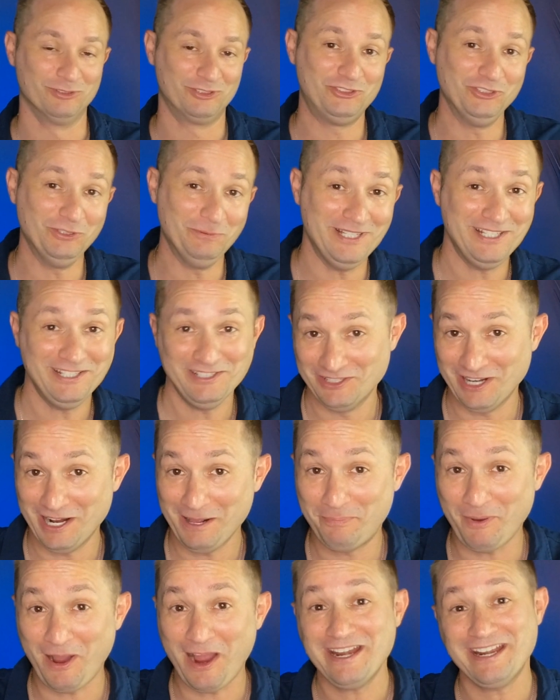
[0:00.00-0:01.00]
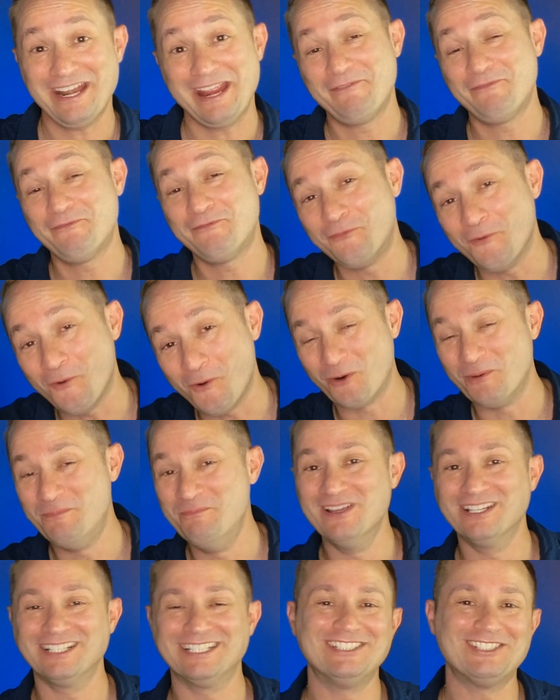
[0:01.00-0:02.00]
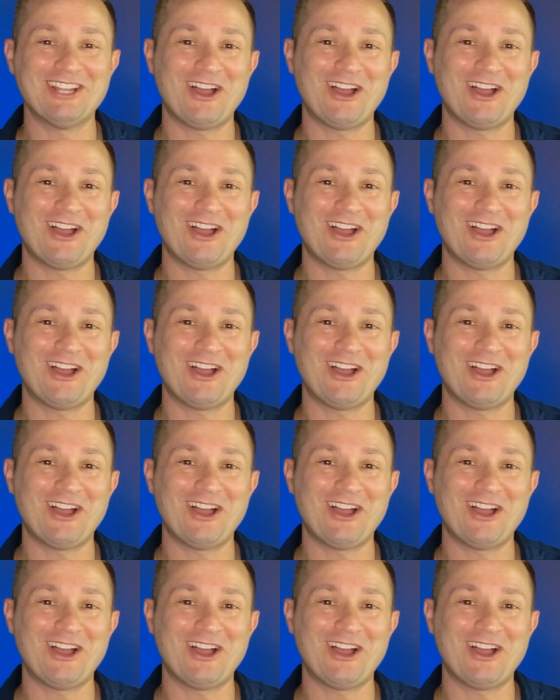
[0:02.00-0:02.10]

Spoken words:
assuming you're not buying a $4 million